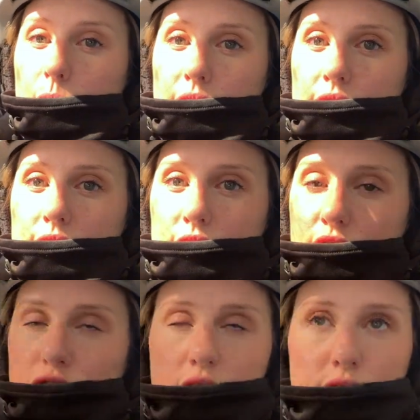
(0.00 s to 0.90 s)
because
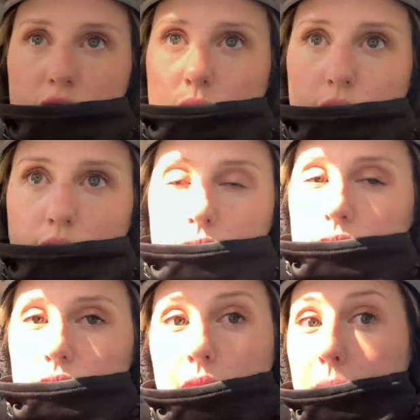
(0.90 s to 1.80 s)
she's doing
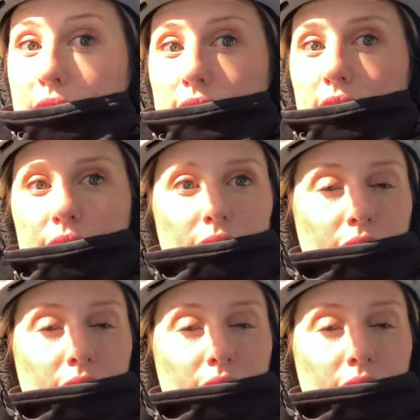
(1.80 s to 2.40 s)
amazing.